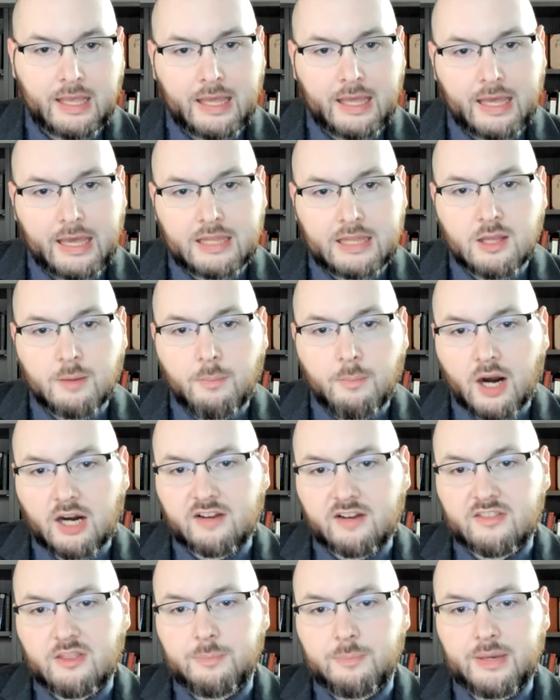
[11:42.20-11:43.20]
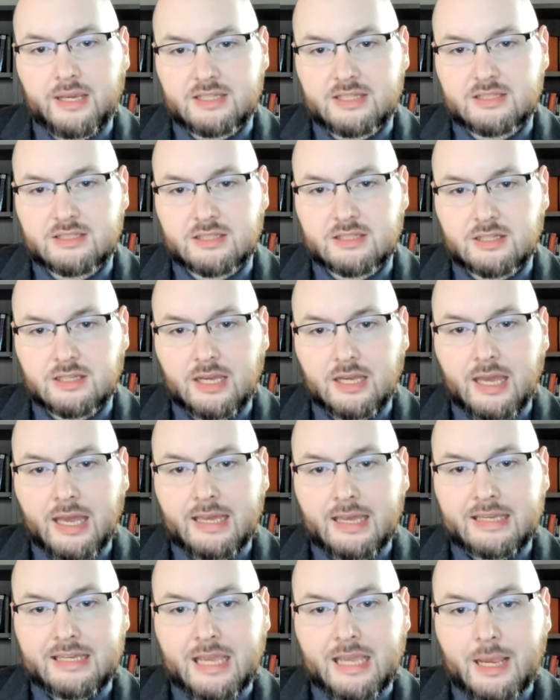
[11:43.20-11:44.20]
In The Mark of the Beast,
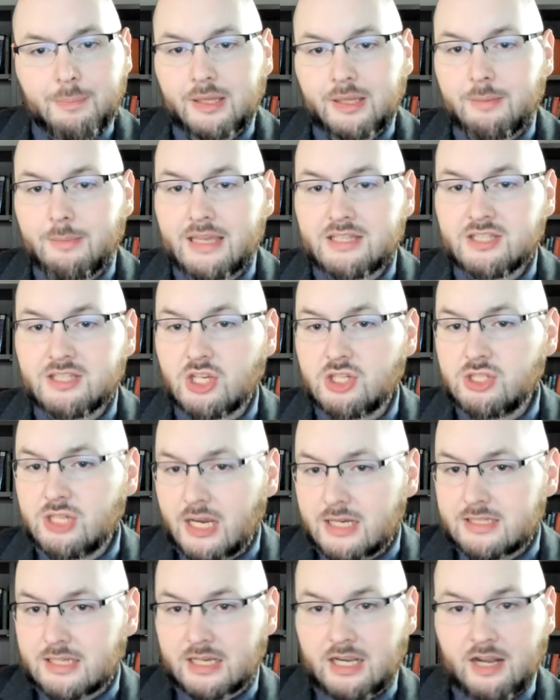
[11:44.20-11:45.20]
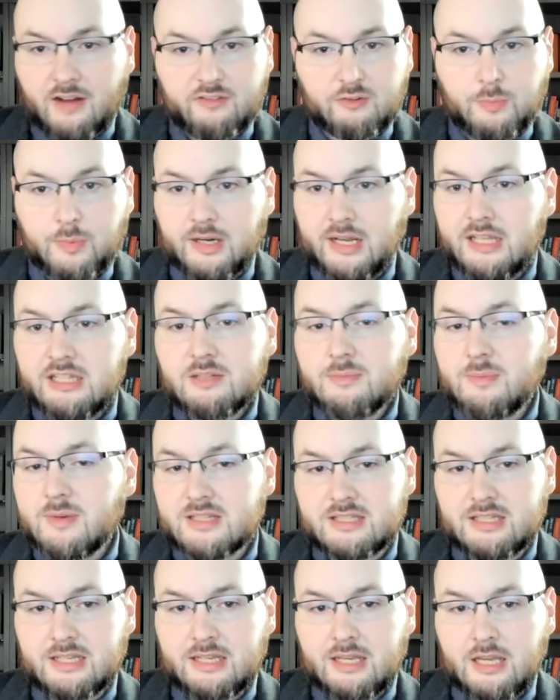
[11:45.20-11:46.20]
Kipling may suggest a comfortable
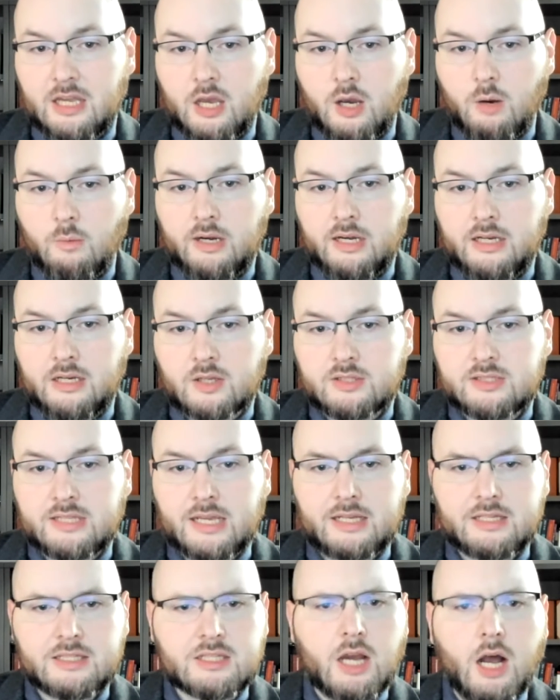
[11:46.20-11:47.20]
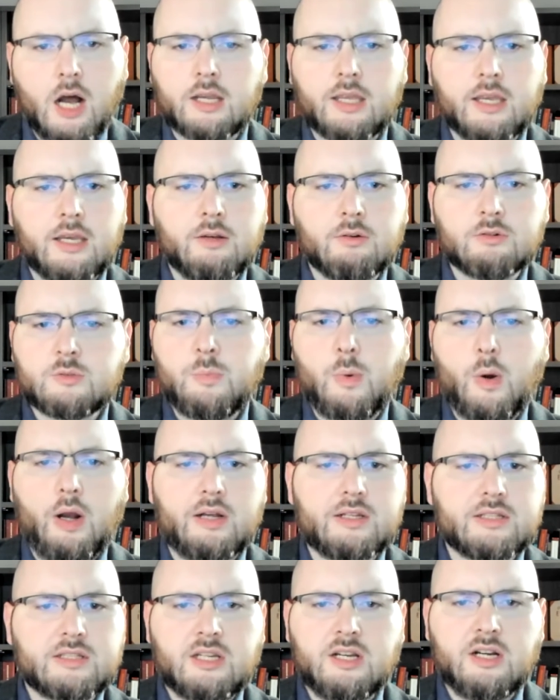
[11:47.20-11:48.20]
intimacy when he notes that talking
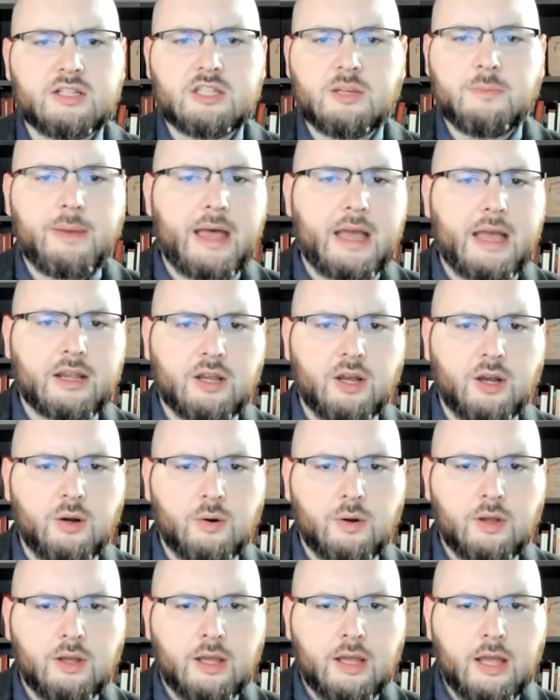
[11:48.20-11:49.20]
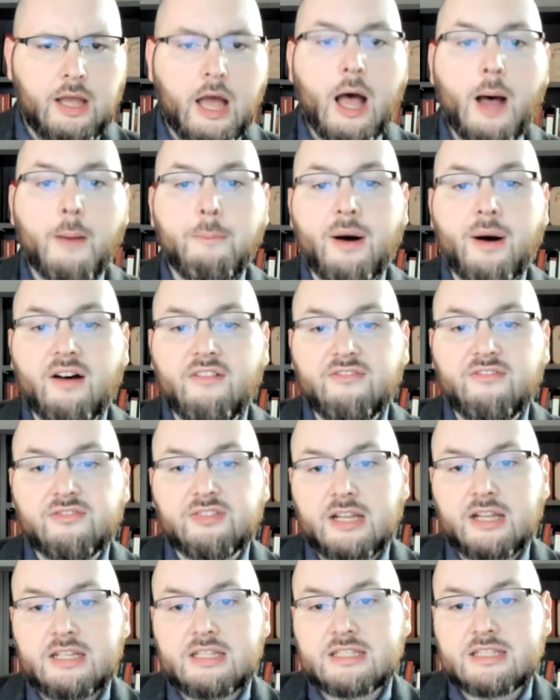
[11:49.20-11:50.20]
spoils good tobacco, but
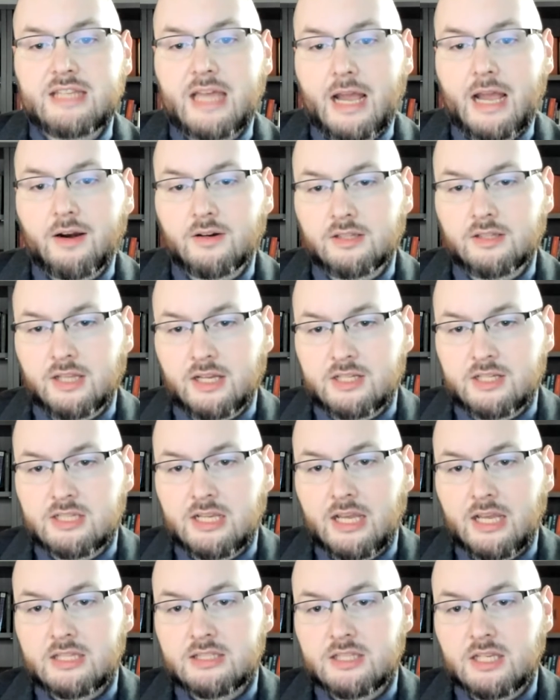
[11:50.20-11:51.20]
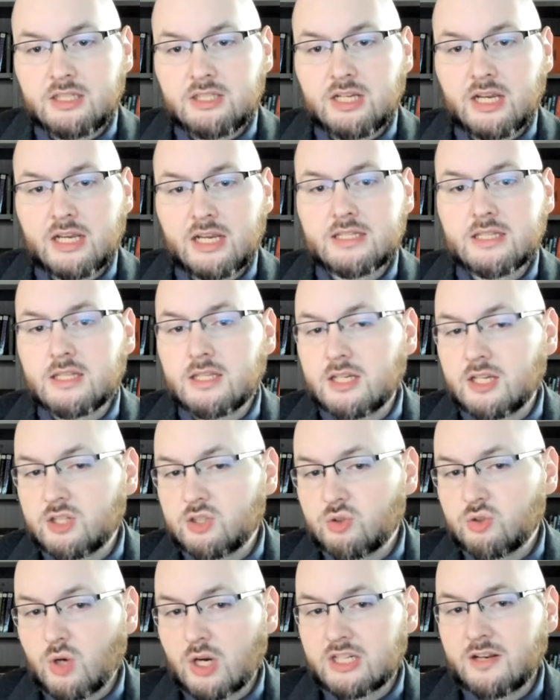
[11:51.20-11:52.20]
Fleet's sacrilege suggests the
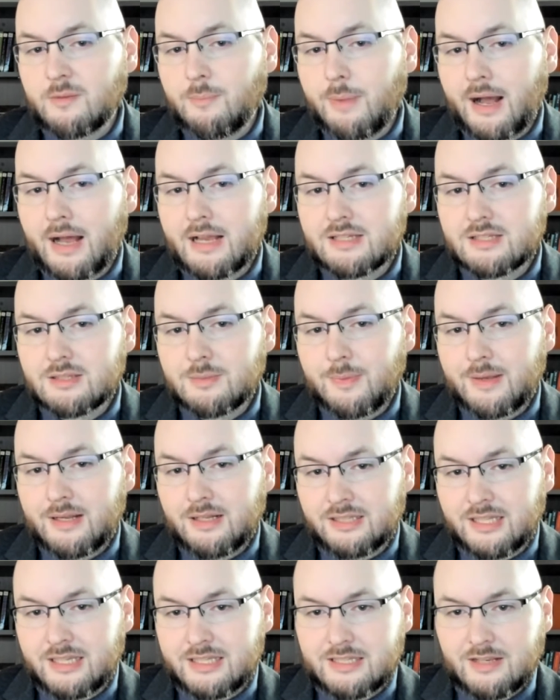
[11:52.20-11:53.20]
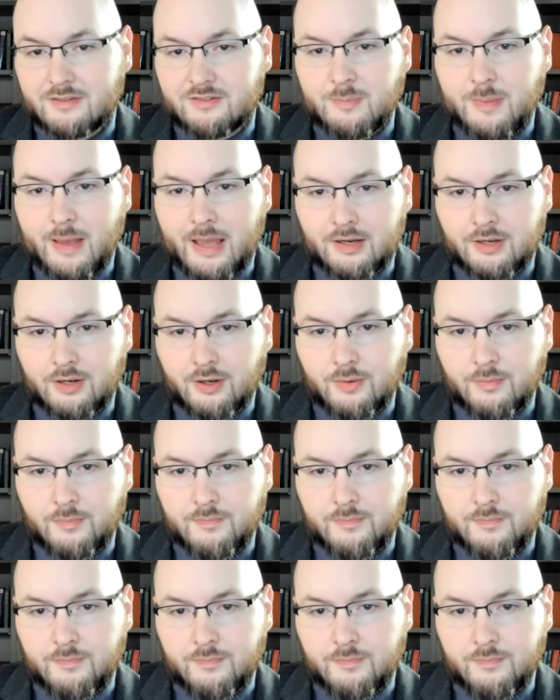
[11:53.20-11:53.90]
destructive possibilities of tobacco.